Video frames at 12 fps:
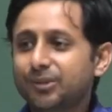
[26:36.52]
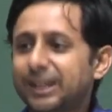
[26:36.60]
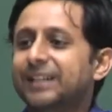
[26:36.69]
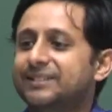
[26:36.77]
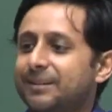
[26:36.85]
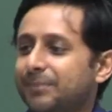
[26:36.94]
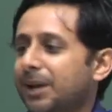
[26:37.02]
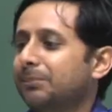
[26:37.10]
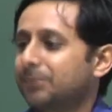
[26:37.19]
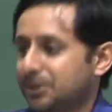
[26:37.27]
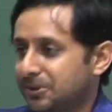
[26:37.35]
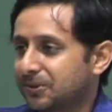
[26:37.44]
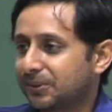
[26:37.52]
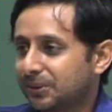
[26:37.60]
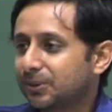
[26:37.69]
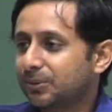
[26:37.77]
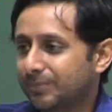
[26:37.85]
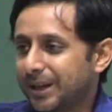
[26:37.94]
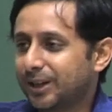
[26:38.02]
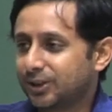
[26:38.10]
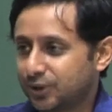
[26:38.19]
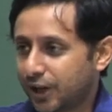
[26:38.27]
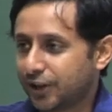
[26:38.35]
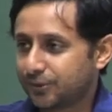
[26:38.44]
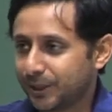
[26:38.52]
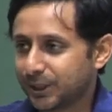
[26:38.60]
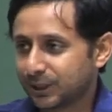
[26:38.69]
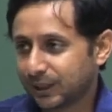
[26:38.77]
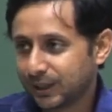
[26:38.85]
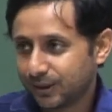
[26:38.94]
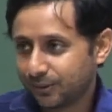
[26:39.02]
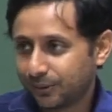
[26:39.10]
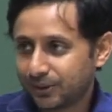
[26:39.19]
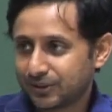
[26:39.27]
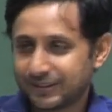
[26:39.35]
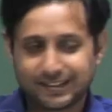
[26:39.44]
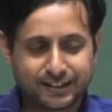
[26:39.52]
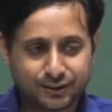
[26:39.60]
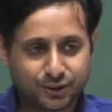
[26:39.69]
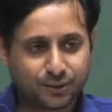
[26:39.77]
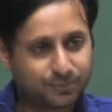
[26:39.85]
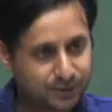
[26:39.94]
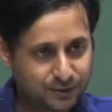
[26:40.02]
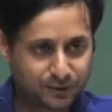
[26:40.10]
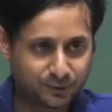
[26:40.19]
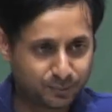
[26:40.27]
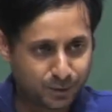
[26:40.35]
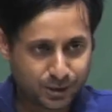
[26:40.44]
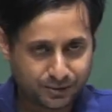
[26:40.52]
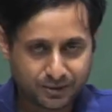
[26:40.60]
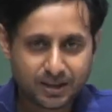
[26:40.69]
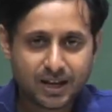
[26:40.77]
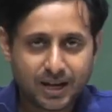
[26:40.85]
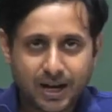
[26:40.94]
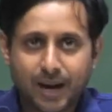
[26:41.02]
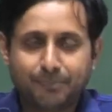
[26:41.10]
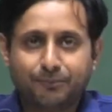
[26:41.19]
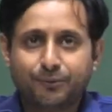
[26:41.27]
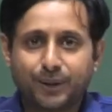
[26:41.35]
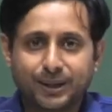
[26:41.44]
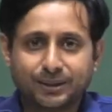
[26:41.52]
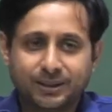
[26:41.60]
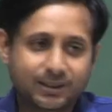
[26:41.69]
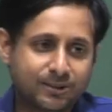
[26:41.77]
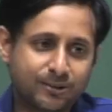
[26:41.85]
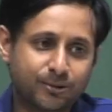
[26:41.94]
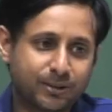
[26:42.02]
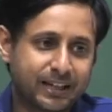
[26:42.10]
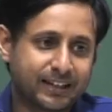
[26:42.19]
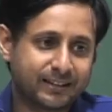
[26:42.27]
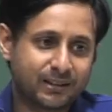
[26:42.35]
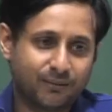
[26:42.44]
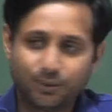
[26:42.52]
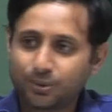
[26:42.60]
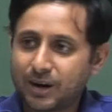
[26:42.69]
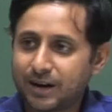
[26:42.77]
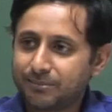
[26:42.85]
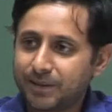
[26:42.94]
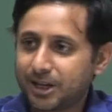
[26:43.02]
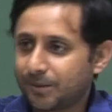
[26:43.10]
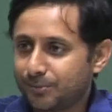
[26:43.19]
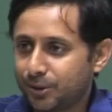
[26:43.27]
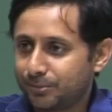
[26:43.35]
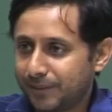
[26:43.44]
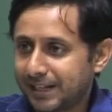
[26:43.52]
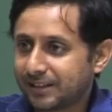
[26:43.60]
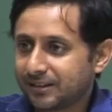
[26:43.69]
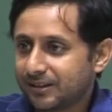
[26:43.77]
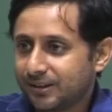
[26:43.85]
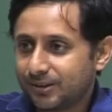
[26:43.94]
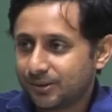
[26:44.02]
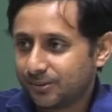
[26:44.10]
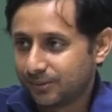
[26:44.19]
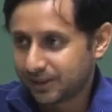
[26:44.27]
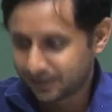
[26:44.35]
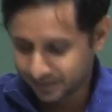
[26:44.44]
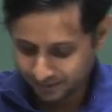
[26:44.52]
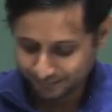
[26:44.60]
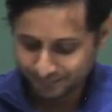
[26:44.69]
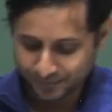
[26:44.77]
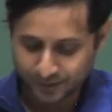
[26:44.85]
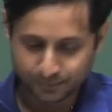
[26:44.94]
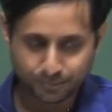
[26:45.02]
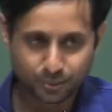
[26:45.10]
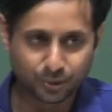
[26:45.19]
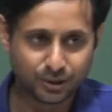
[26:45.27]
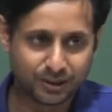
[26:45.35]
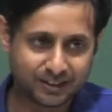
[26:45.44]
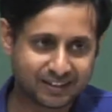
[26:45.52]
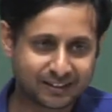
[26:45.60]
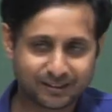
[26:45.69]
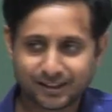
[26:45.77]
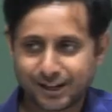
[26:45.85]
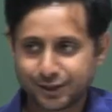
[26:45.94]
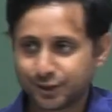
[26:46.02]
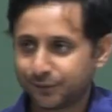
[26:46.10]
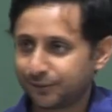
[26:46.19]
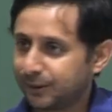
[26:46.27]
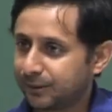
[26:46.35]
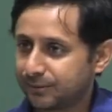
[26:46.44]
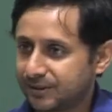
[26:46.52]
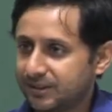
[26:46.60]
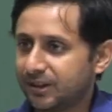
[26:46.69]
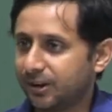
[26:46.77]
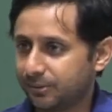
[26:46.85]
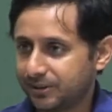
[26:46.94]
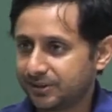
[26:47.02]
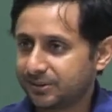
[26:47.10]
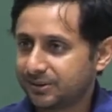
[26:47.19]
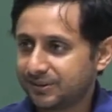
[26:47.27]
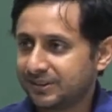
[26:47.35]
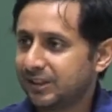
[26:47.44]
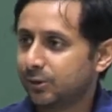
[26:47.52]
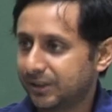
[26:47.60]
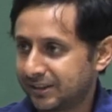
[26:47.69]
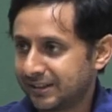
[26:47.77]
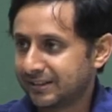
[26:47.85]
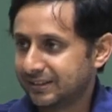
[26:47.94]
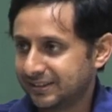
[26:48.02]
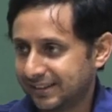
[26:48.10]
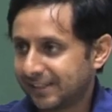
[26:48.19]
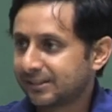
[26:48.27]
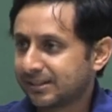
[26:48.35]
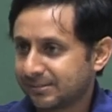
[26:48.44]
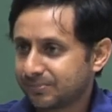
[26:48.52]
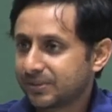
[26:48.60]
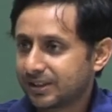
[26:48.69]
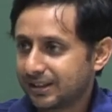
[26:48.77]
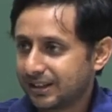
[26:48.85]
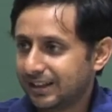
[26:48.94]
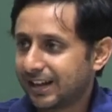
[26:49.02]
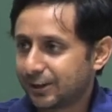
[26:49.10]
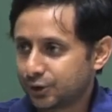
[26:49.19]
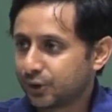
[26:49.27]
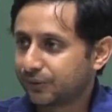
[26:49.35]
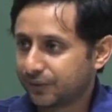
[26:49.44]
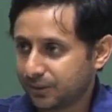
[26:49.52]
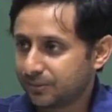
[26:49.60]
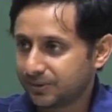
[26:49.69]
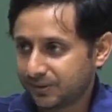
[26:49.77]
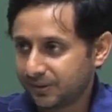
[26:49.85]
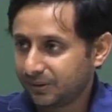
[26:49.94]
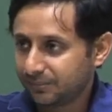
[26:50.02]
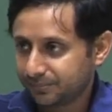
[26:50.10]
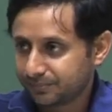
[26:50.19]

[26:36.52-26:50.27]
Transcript: you need some numbers to make a judgment which is larger, which is smaller. Up front, it is looking as if you can't make up your mind whether the pole is at a larger frequency or whether the zero is at a larger frequency.